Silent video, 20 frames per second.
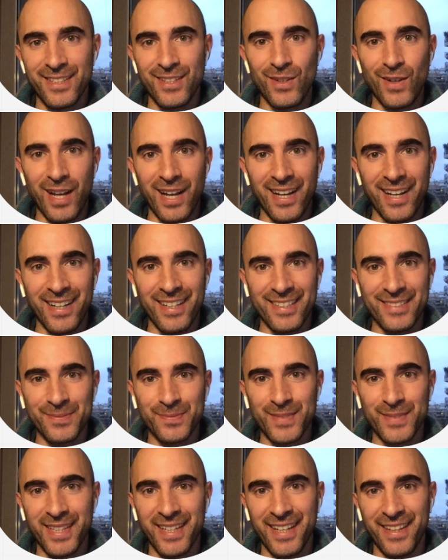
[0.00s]
Hola,
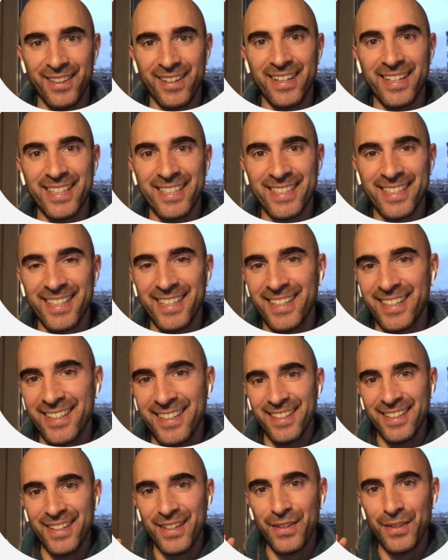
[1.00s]
hey there.
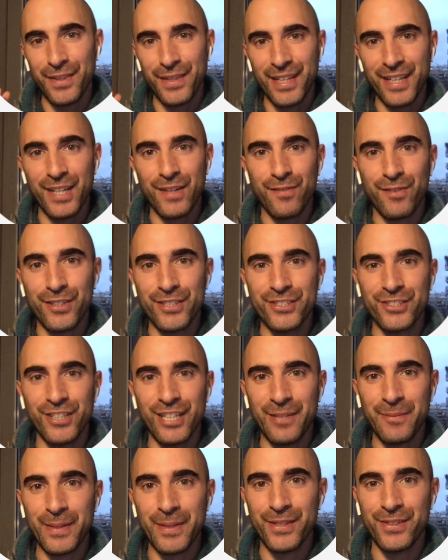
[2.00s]
Thank you for
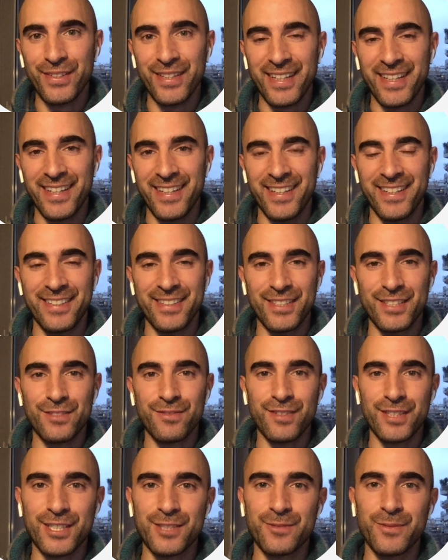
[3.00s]
joining me today in this
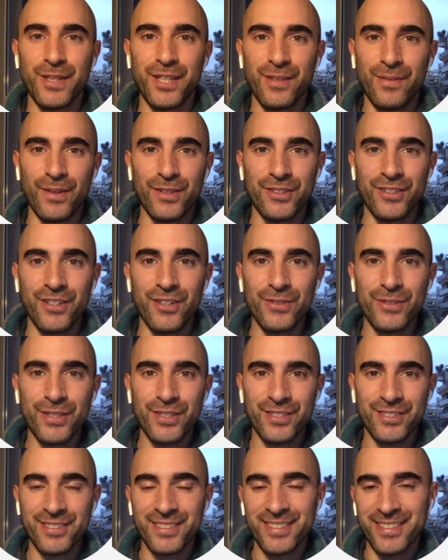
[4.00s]
first video about
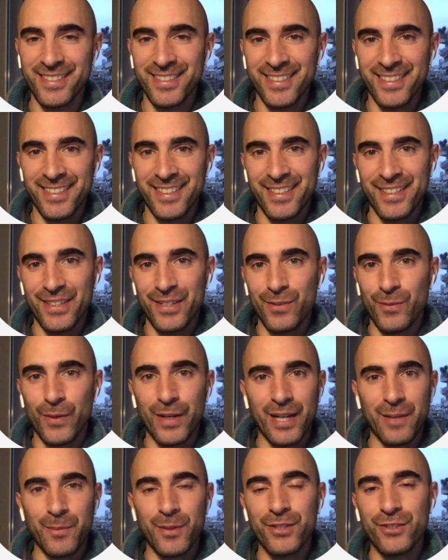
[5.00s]
Noto,
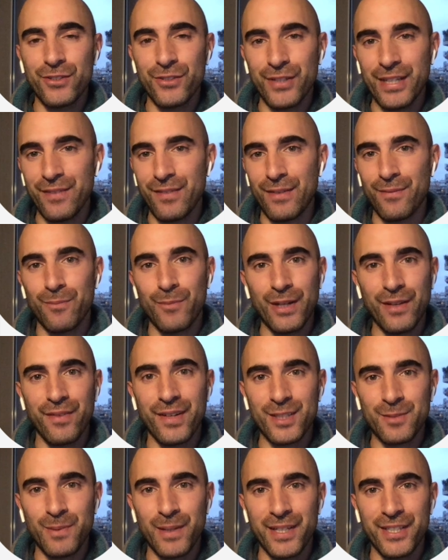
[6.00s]
where I'm going to give a brief
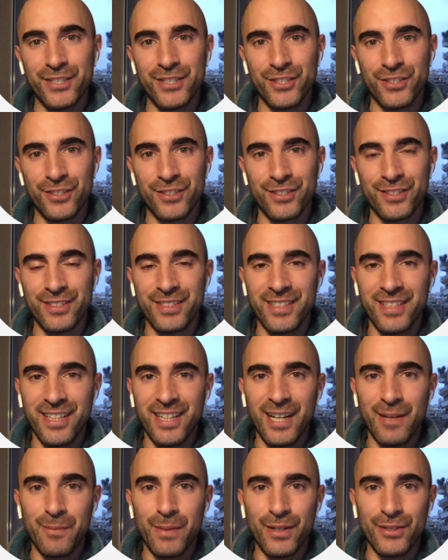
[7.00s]
explanation
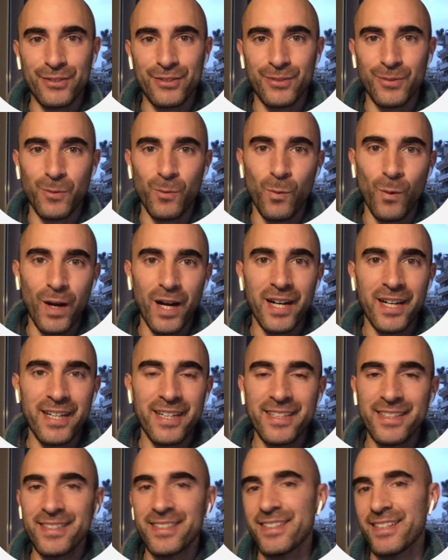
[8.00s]
about
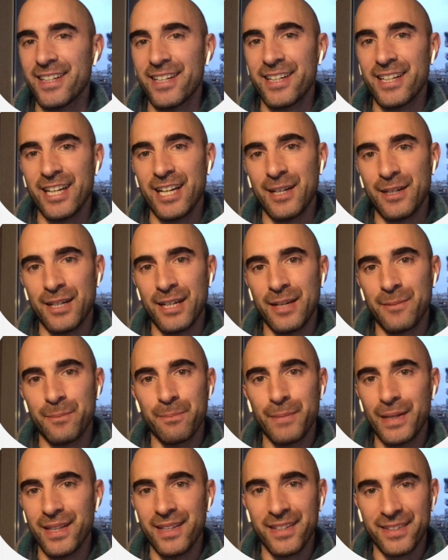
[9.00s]
why I
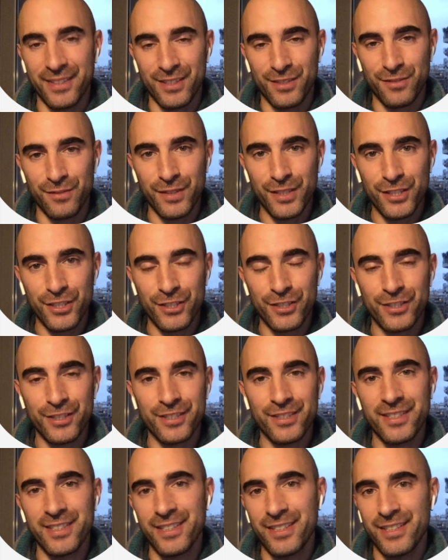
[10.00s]
am building this feature,